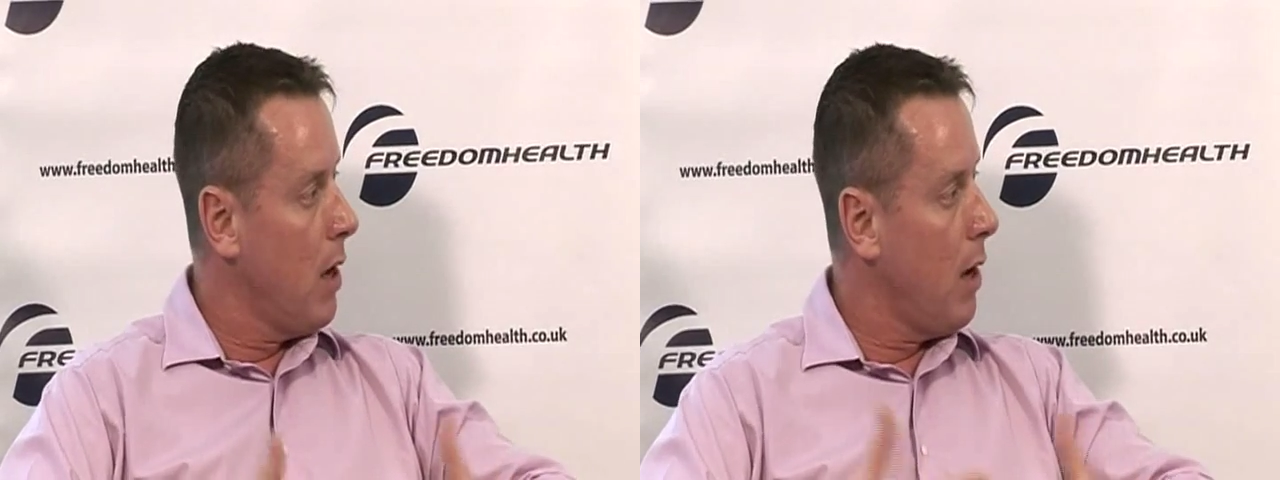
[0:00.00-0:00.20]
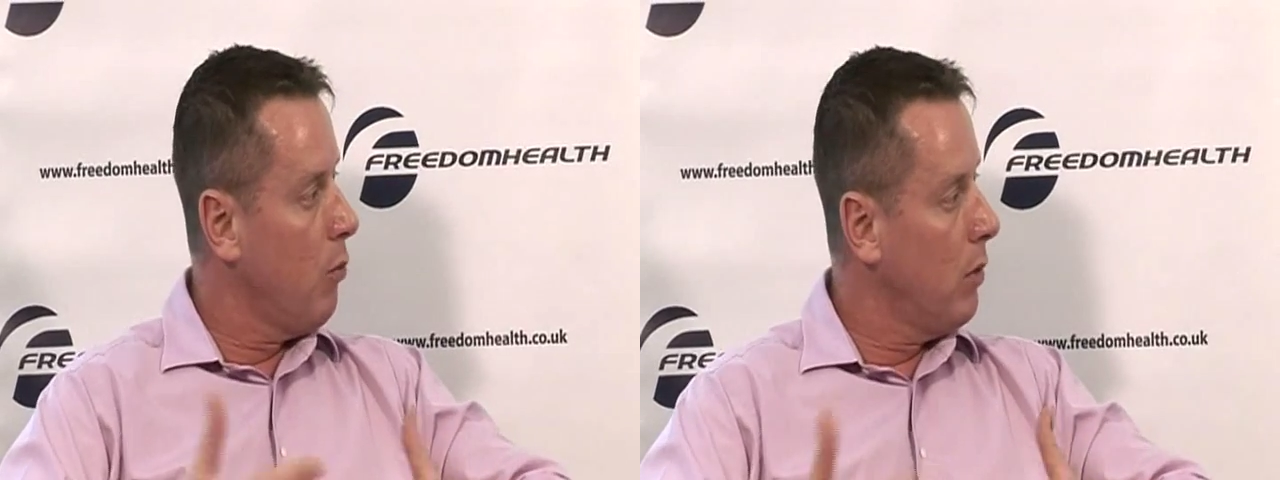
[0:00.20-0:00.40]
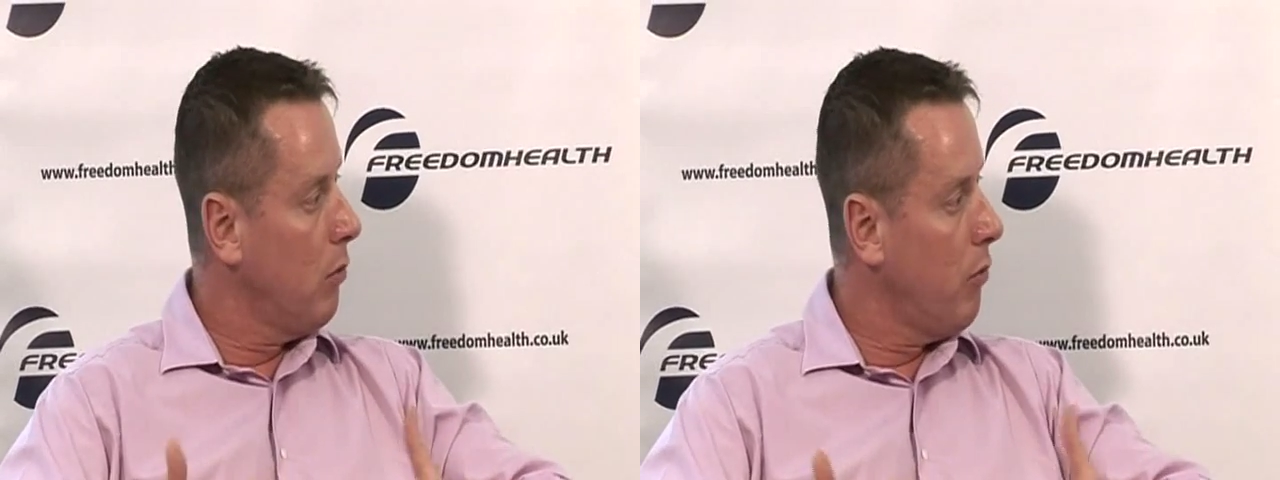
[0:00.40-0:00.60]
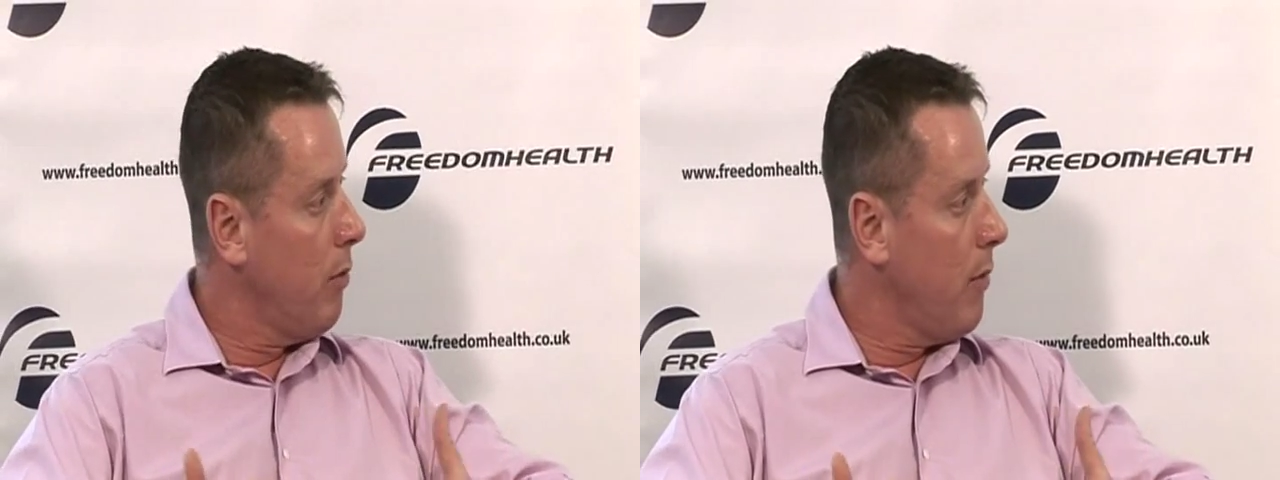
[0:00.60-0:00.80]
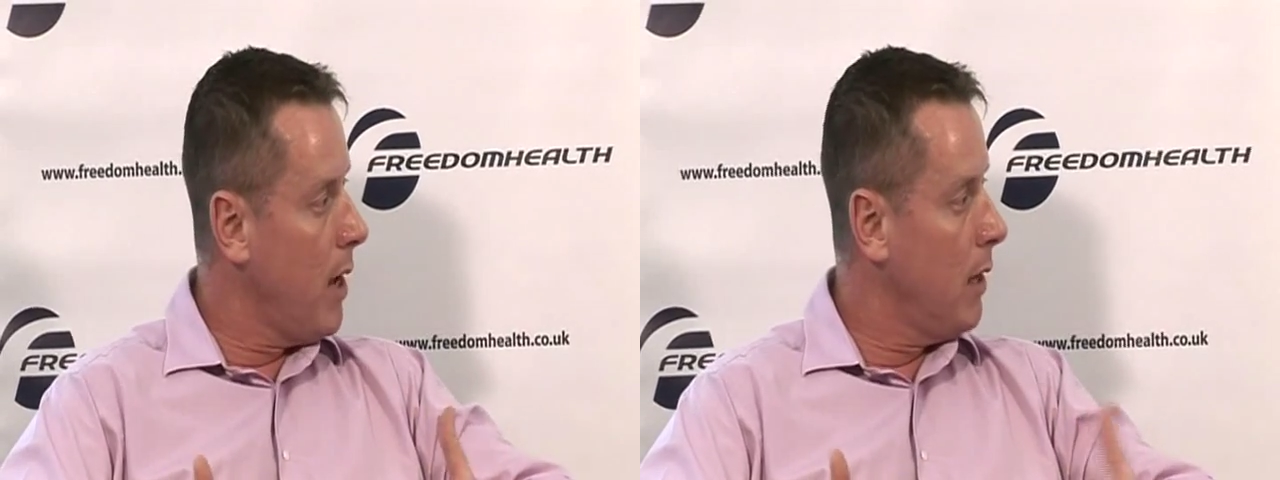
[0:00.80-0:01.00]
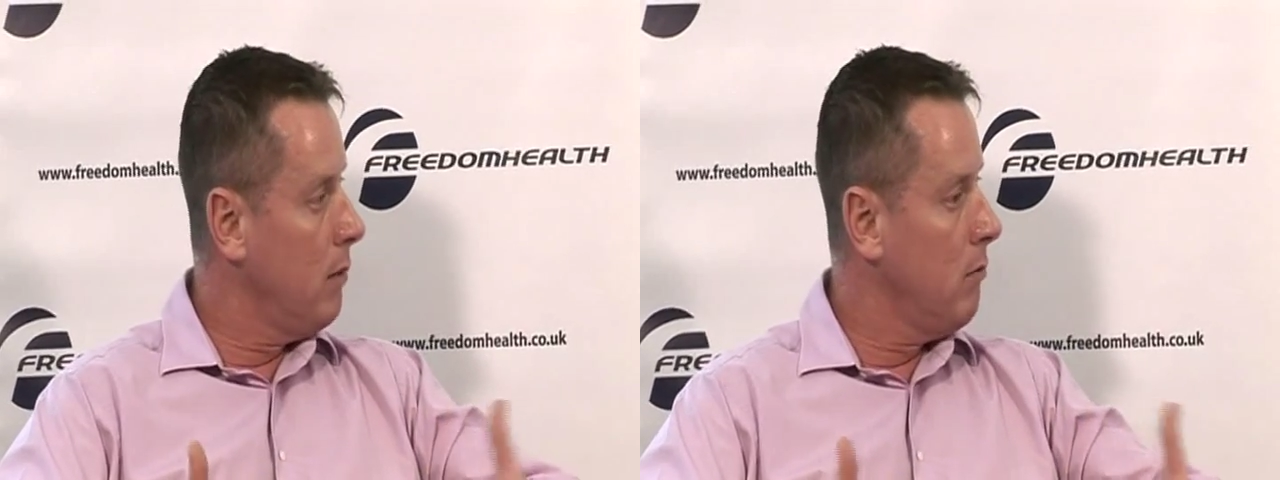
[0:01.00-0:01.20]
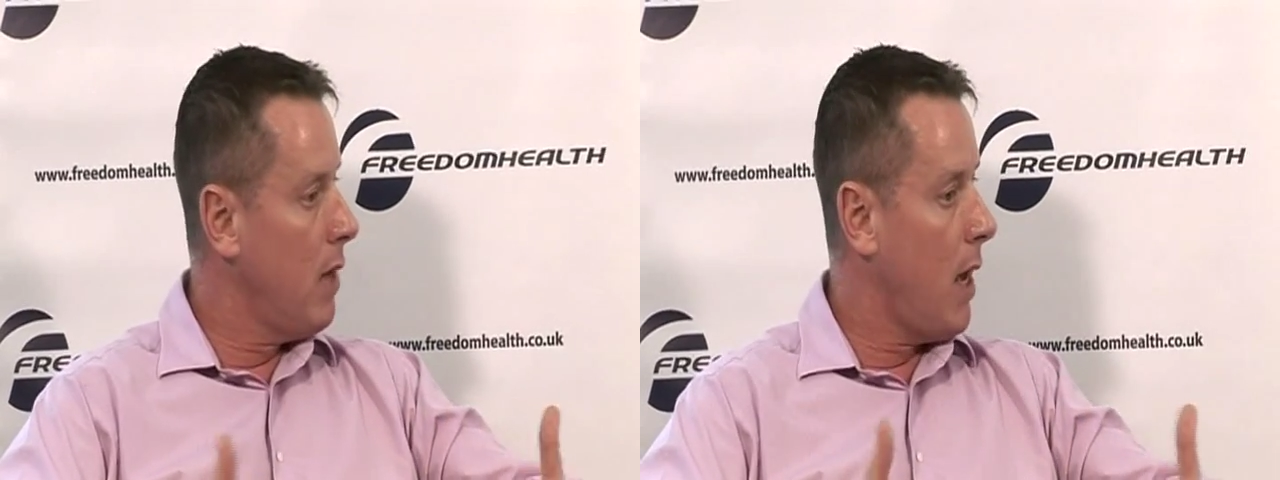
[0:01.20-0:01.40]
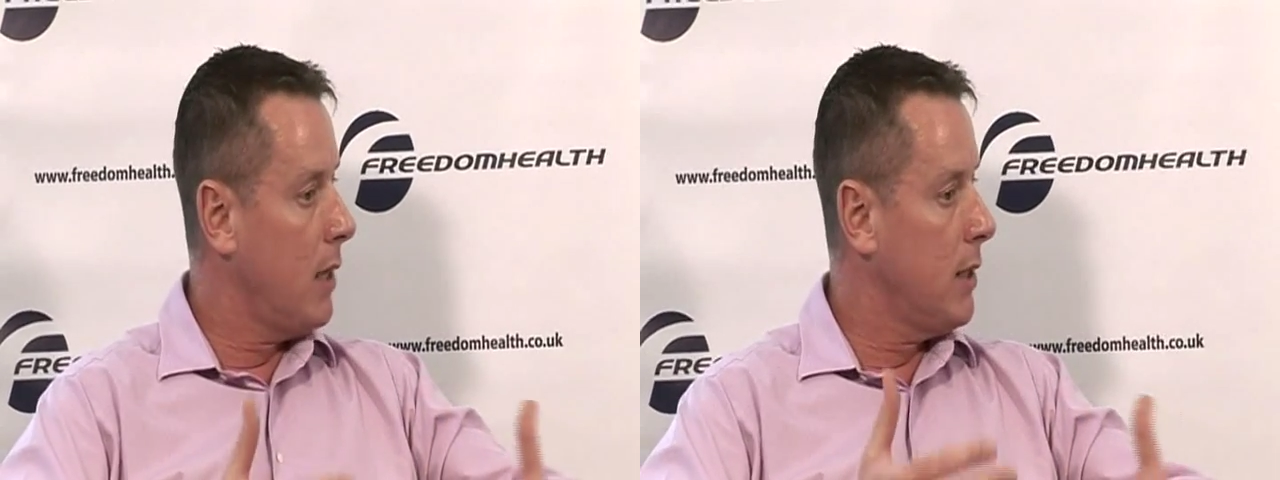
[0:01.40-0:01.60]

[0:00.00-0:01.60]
and will remain at